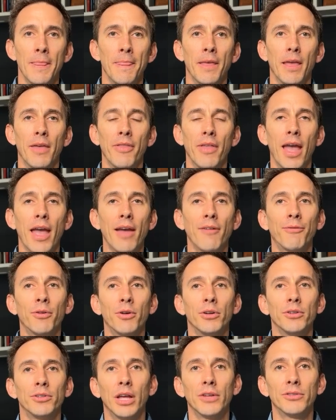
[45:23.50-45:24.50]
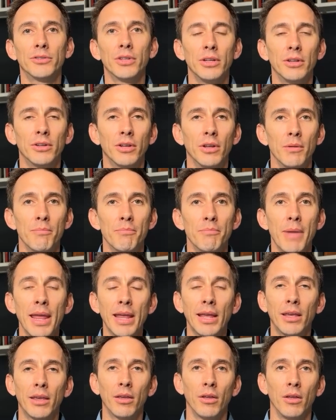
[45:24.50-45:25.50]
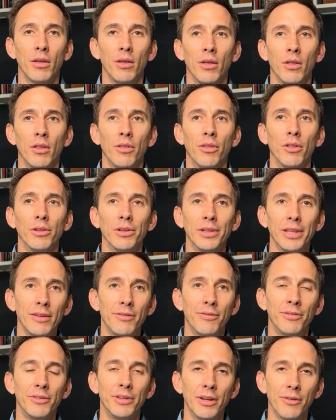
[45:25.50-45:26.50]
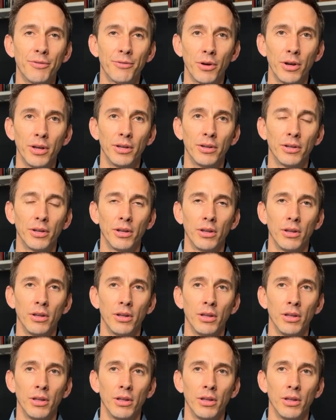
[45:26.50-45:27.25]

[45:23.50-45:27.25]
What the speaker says: And the effort doesn't make the leaf different.